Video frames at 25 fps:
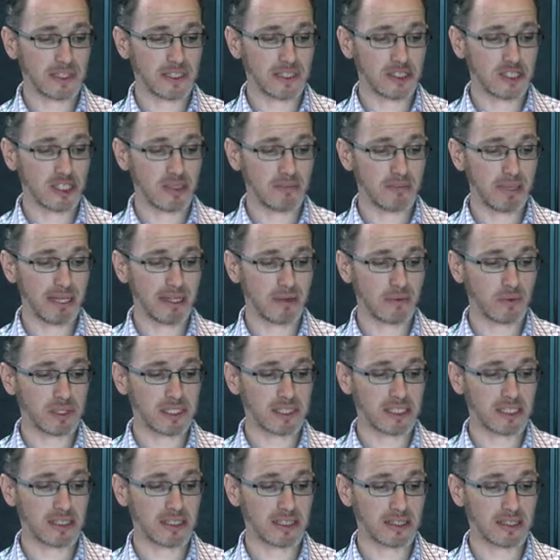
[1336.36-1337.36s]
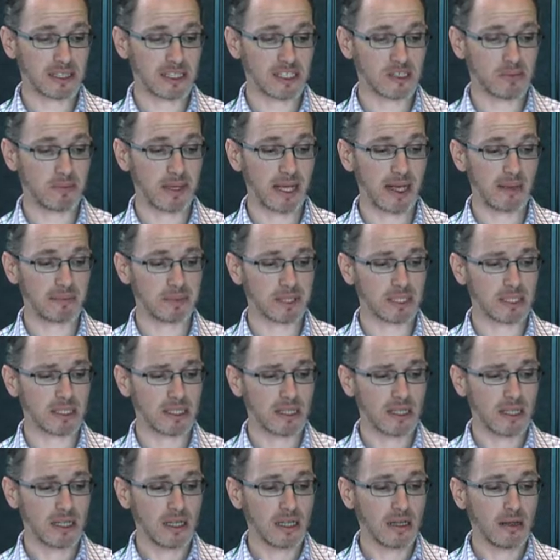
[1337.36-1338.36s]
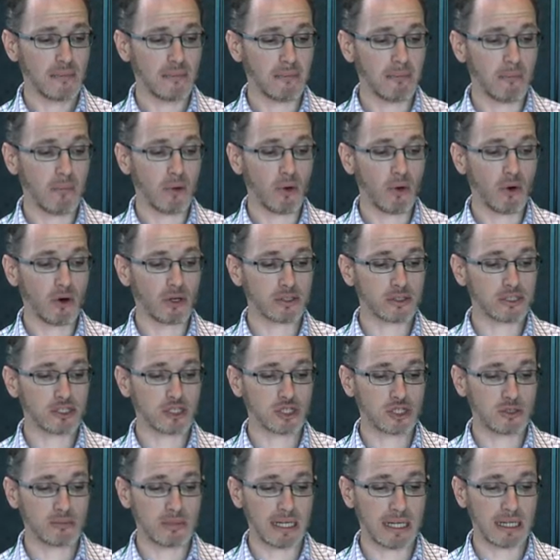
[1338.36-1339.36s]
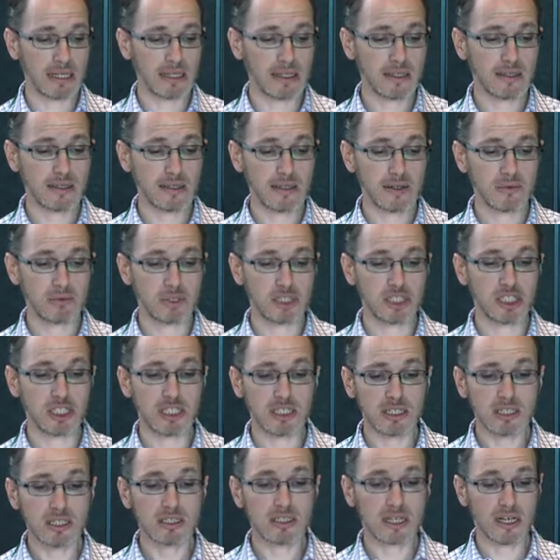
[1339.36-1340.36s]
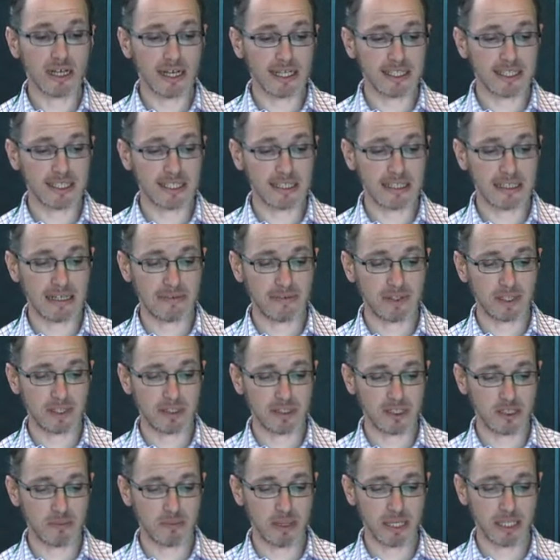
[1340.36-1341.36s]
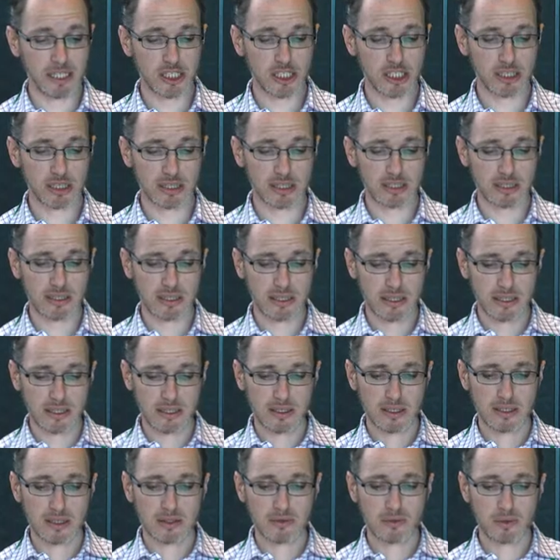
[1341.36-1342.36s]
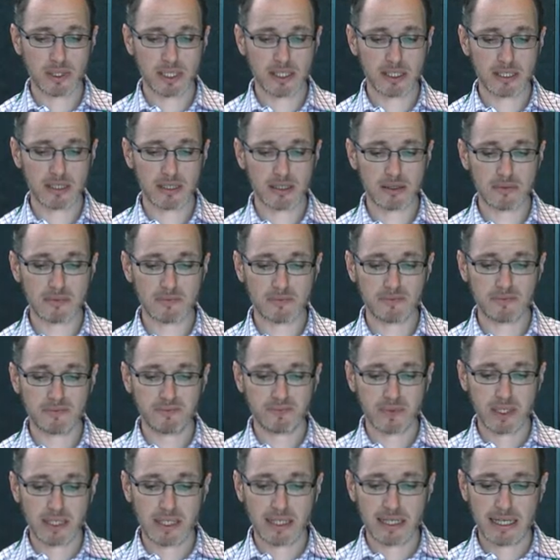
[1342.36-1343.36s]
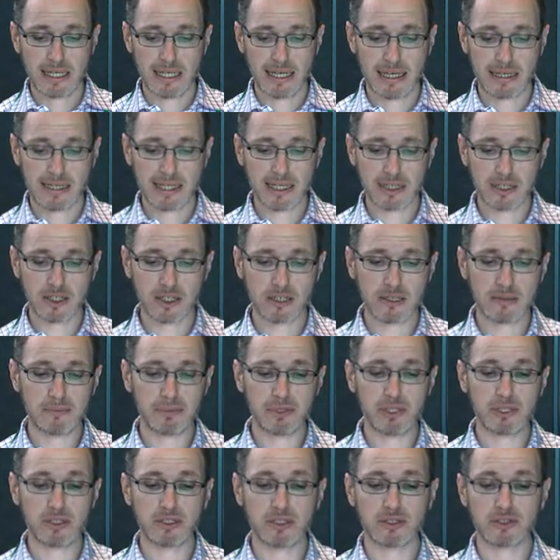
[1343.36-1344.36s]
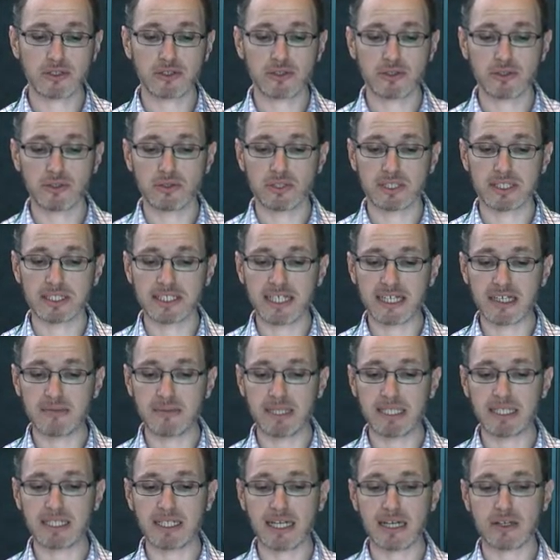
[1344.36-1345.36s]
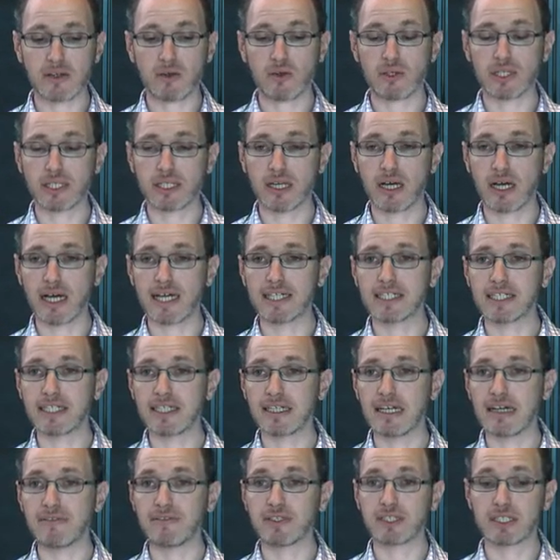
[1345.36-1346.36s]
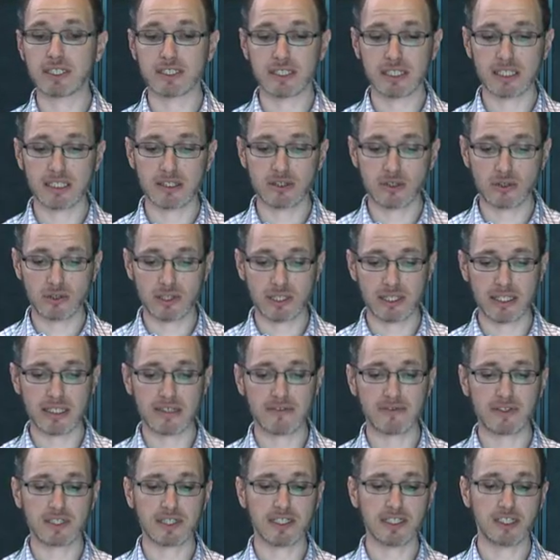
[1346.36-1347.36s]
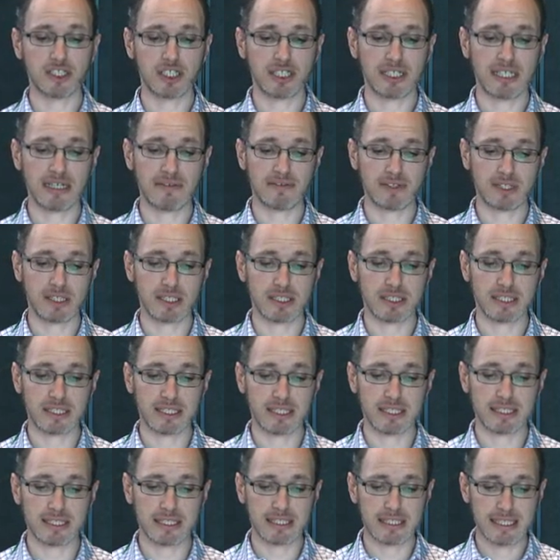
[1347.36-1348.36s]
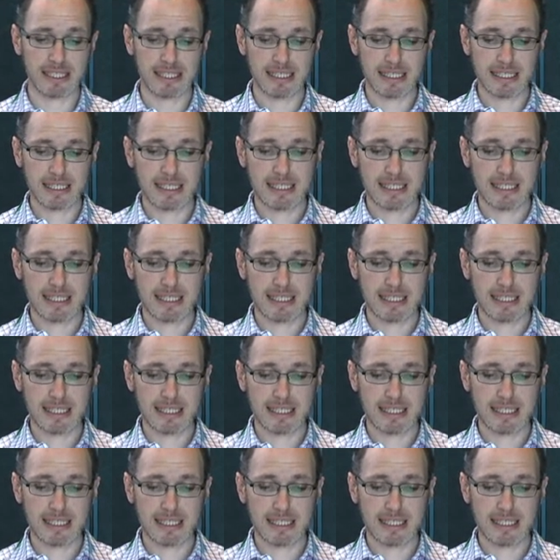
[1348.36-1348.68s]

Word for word: FDG PET, we see that there's perhaps more tumour which isn't iodine avid in this patient. We can uh, get the computer to segment out all the iodine avid disease, all the FDG avid disease,